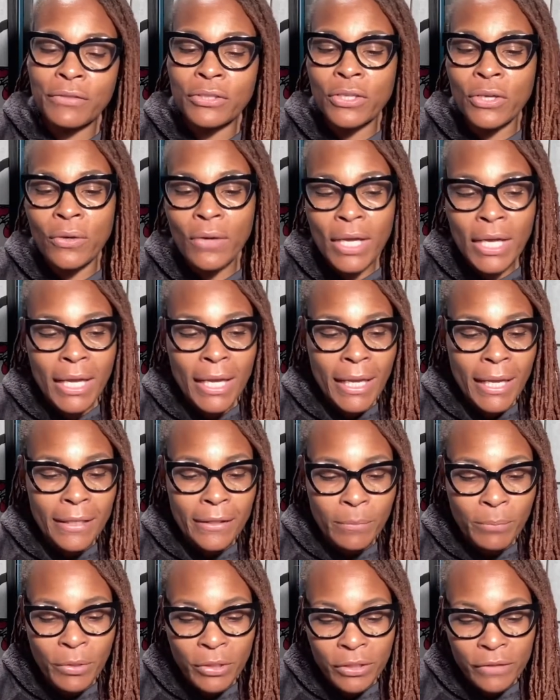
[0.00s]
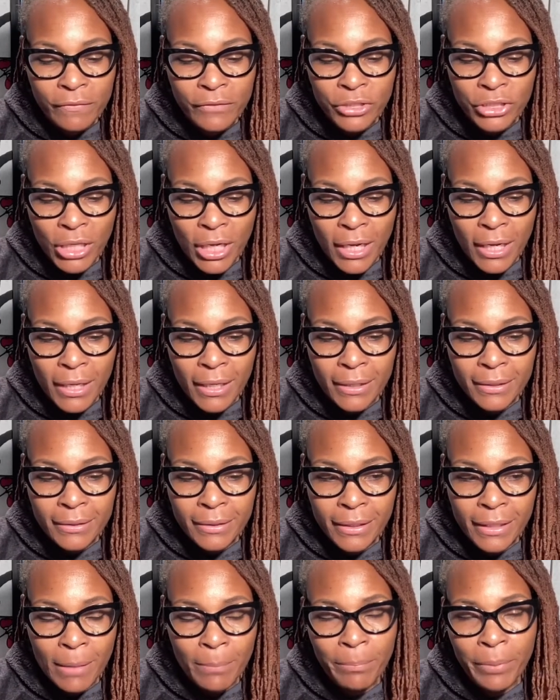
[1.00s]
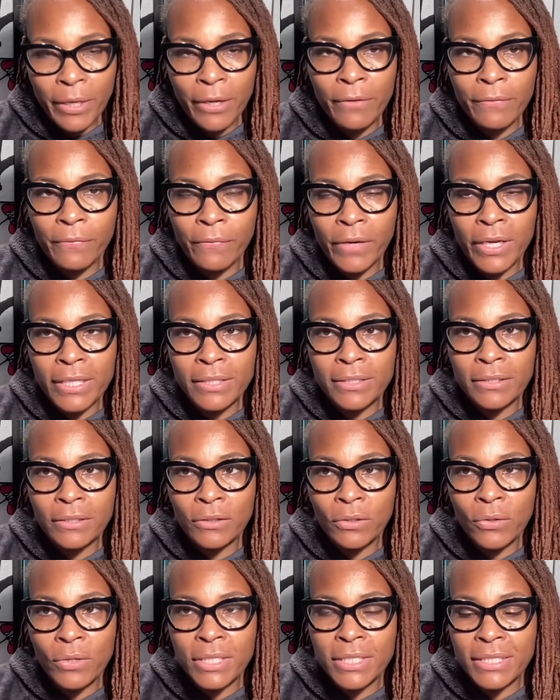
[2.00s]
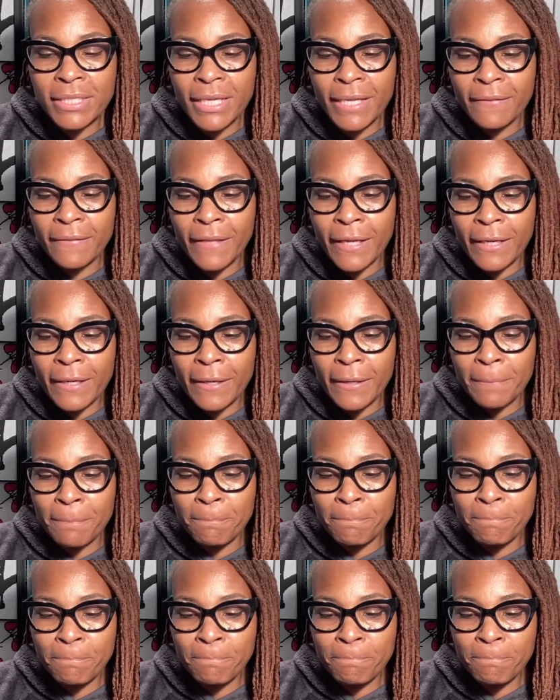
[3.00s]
You know, in the book of John, and I'm paraphrasing, the Lord said that